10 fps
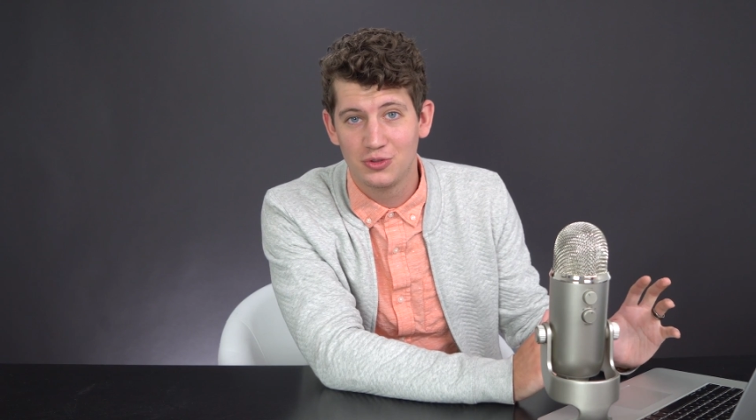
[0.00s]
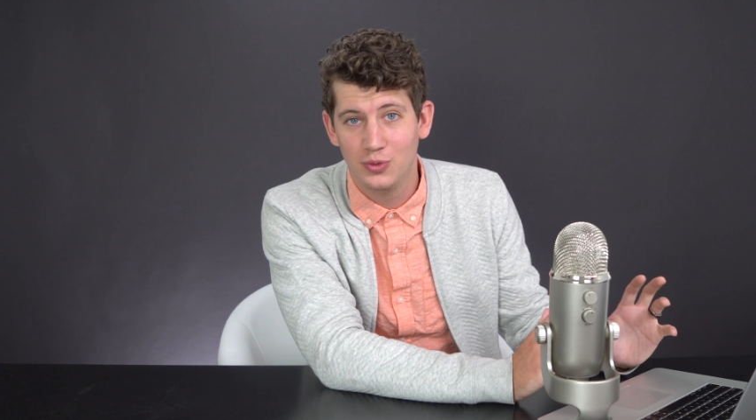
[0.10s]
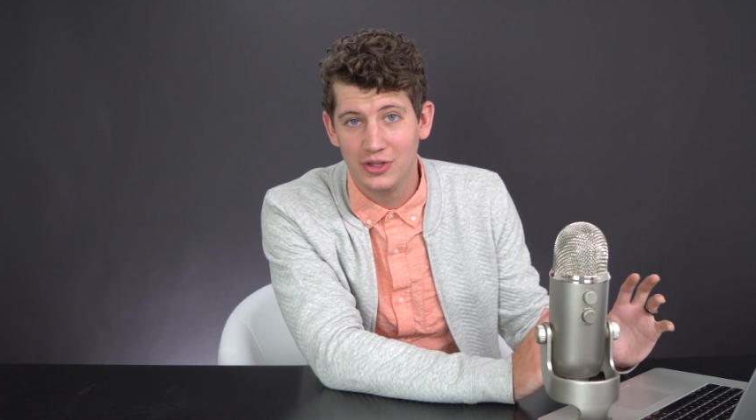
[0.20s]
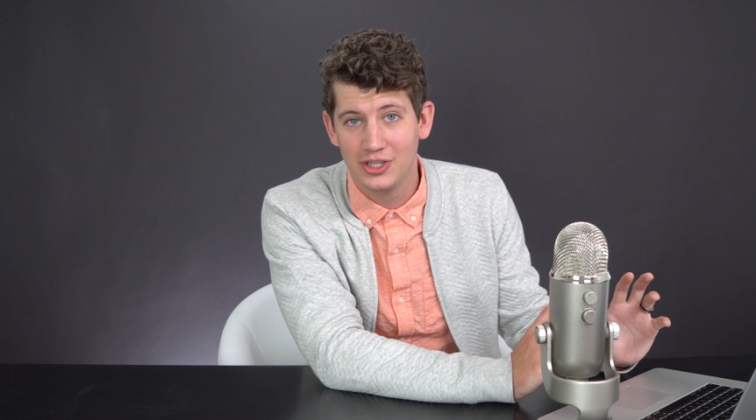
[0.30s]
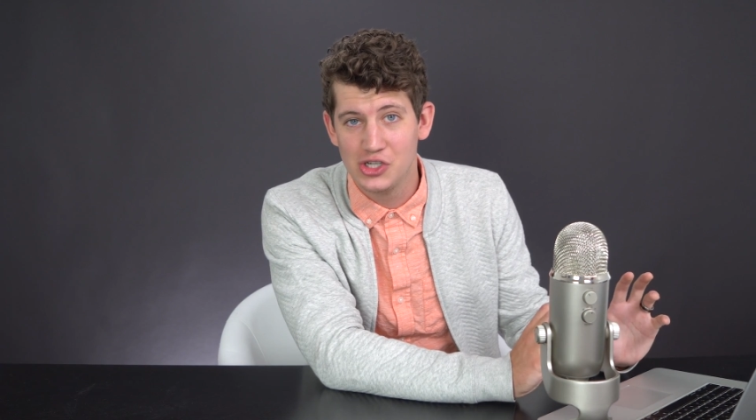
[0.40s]

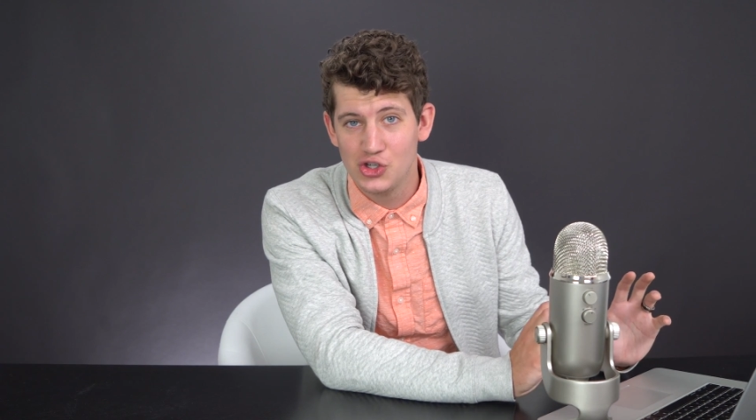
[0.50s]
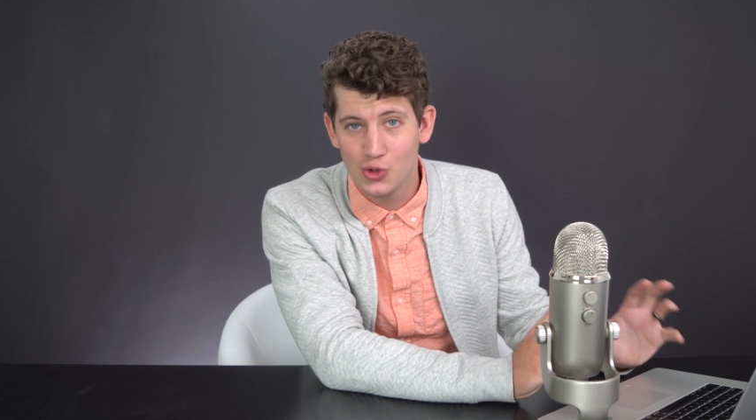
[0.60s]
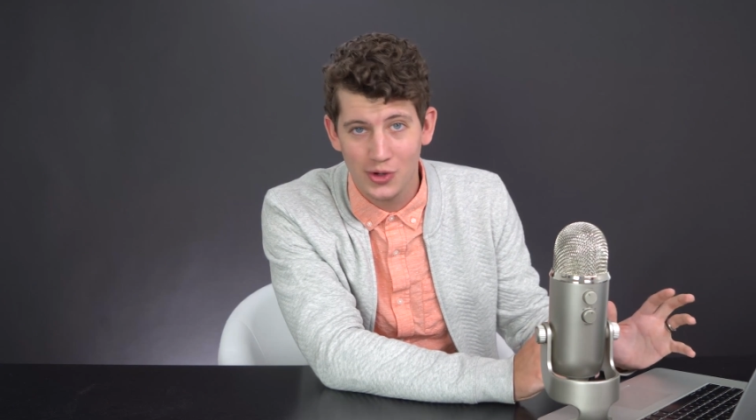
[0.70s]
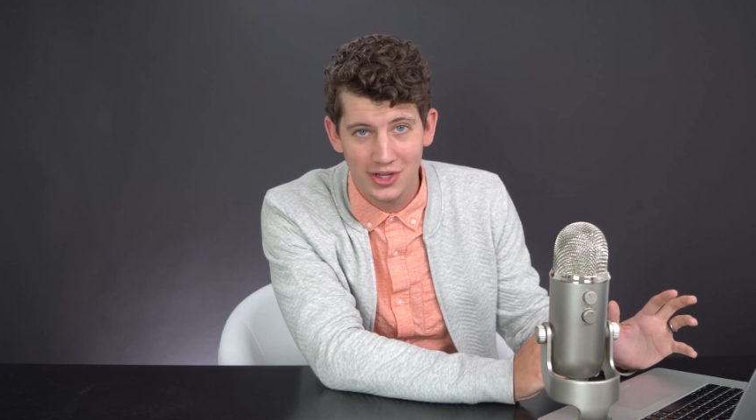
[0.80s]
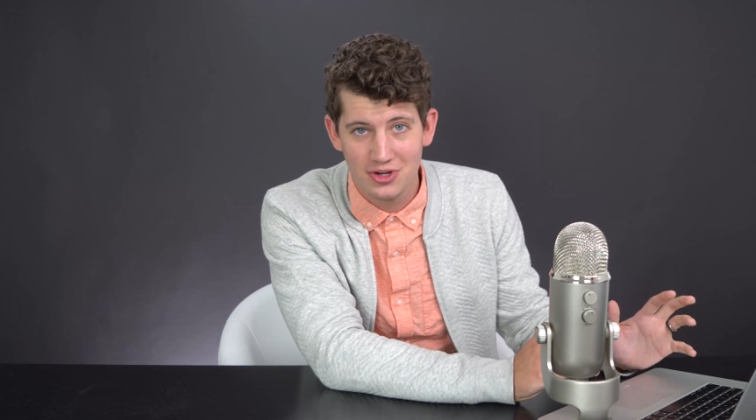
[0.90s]
will
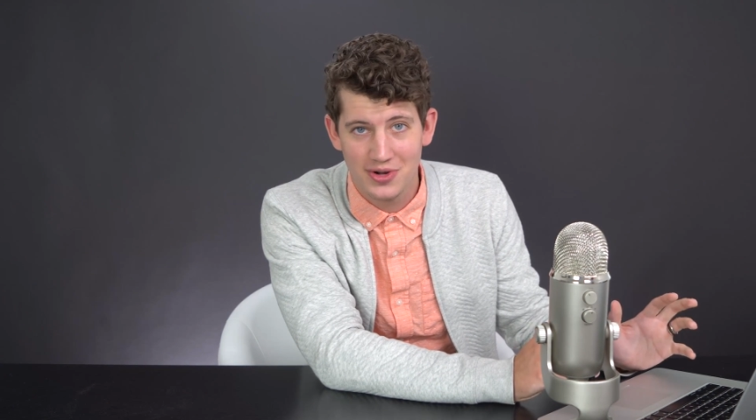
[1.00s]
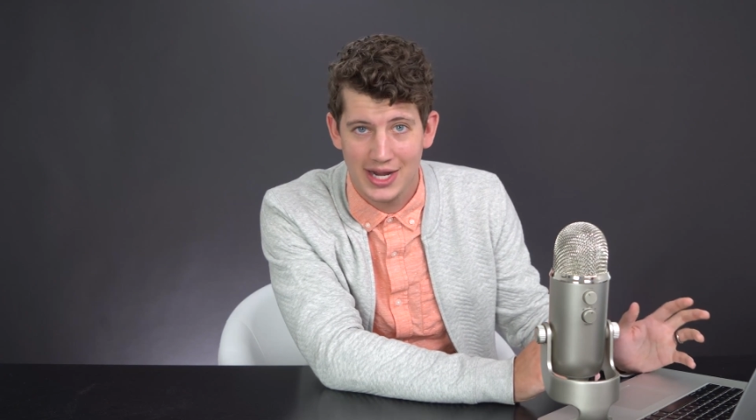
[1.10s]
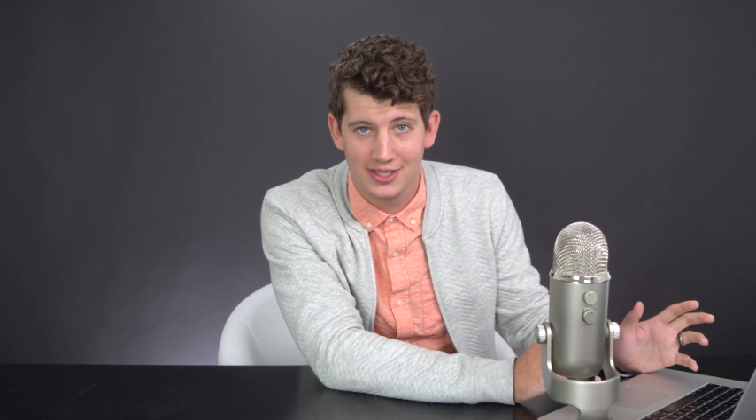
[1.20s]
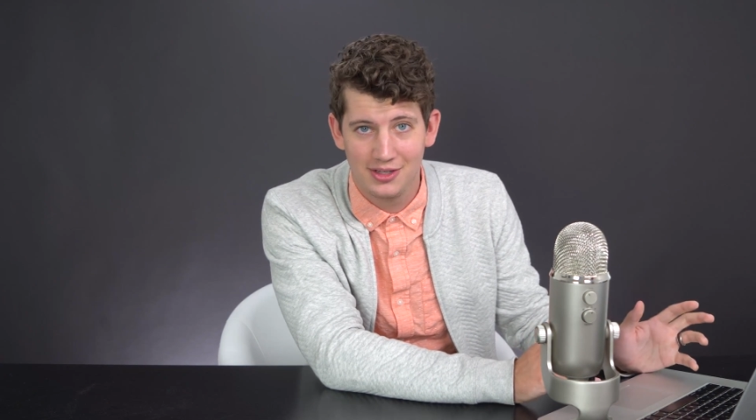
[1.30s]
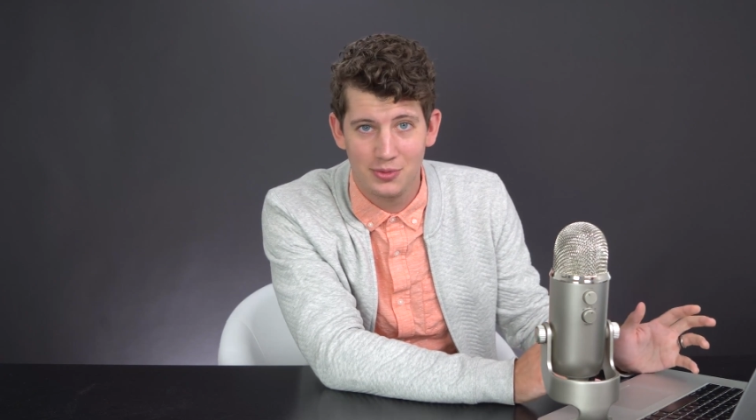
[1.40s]
enjoy
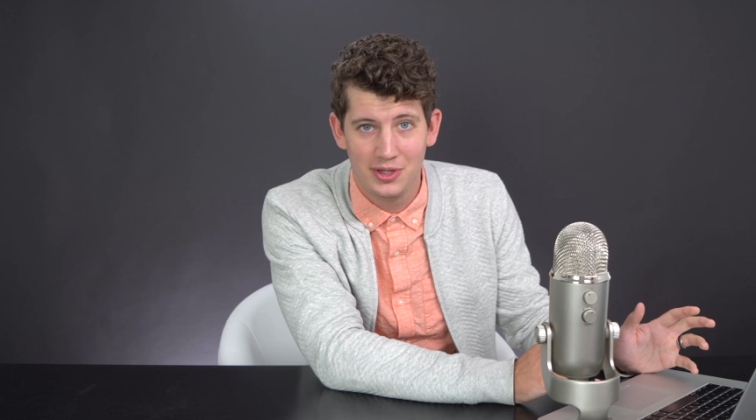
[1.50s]
interacting